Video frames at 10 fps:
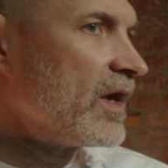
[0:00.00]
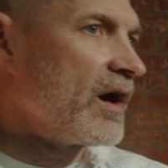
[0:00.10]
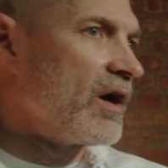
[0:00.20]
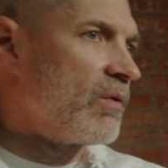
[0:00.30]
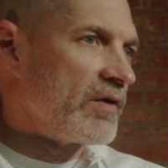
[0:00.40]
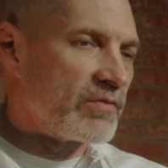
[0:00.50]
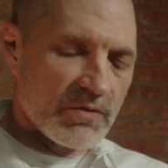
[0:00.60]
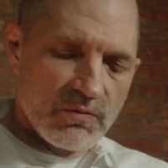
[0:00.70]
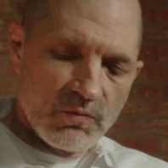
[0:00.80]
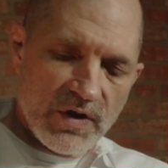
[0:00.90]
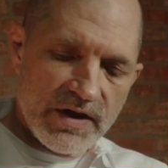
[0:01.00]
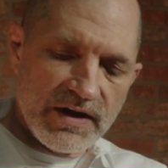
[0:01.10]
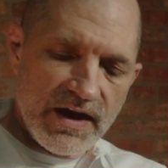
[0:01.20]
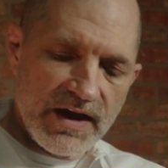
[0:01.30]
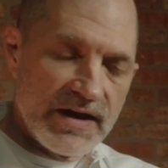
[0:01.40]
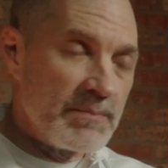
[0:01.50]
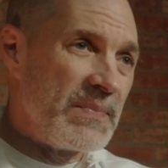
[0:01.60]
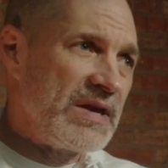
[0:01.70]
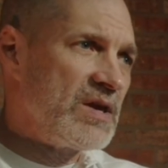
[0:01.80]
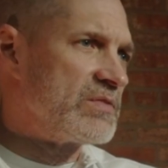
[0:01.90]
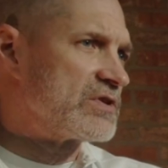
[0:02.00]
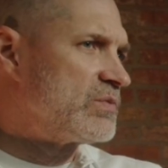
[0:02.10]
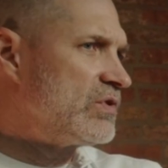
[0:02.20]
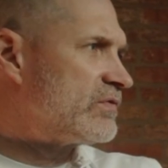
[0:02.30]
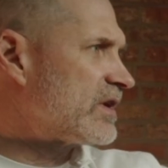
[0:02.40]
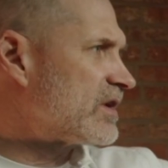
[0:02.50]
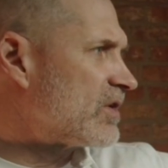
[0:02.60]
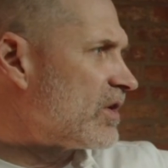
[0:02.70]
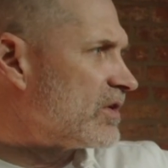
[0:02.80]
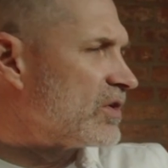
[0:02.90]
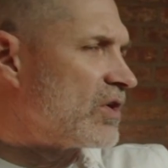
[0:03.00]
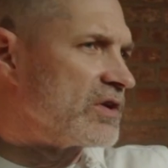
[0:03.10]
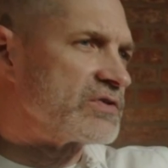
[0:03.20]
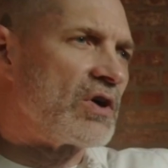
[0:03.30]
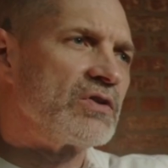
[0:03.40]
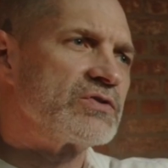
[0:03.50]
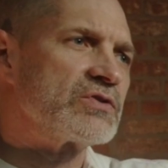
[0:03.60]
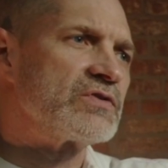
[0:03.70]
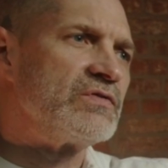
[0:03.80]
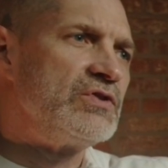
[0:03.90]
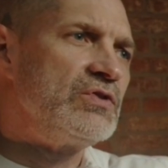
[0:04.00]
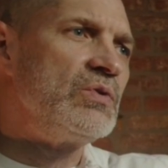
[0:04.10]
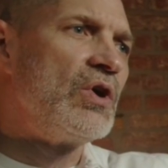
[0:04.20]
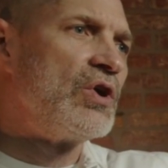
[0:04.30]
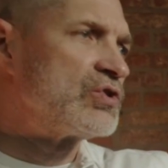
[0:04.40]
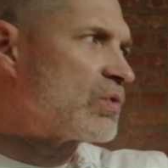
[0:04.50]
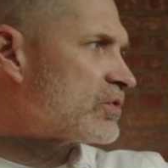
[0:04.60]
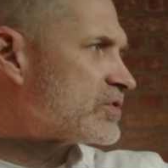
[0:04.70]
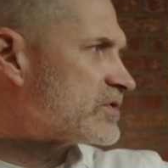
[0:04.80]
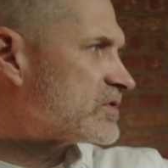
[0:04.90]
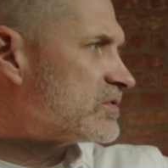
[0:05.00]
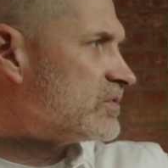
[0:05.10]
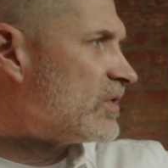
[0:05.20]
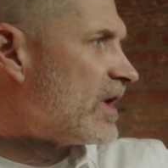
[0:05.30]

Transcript: However, when a beam is moved, it can cause all sorts of new torsions to